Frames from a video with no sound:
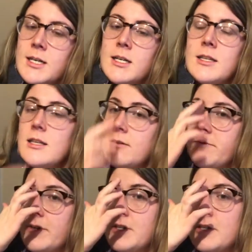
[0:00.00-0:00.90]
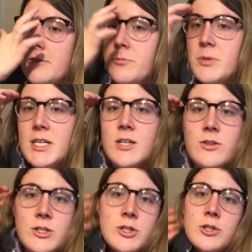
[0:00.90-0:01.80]
being the
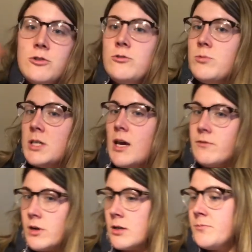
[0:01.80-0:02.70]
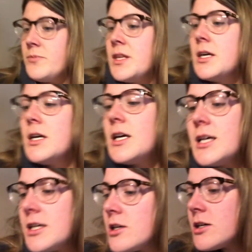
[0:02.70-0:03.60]
to whatever,
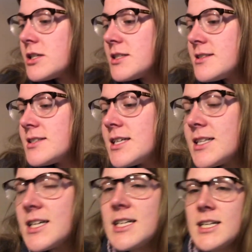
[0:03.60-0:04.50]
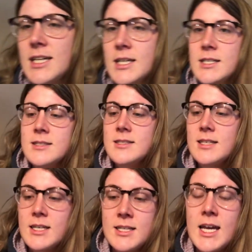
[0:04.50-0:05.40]
you're going to see that it ends
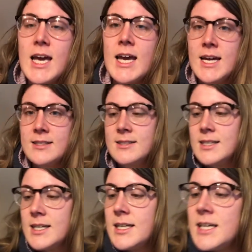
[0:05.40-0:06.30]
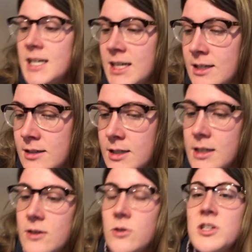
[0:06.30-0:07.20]
in se,
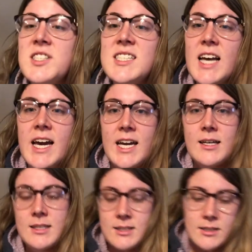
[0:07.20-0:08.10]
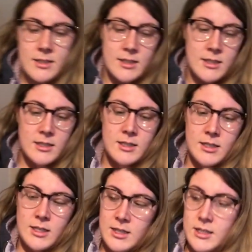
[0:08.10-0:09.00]
or say.
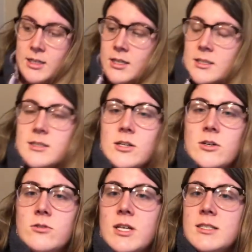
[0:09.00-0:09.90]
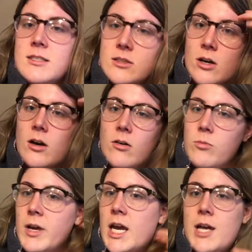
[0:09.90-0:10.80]
So let's go
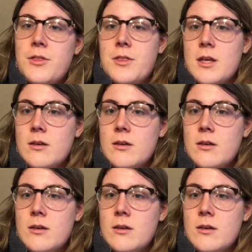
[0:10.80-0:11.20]
with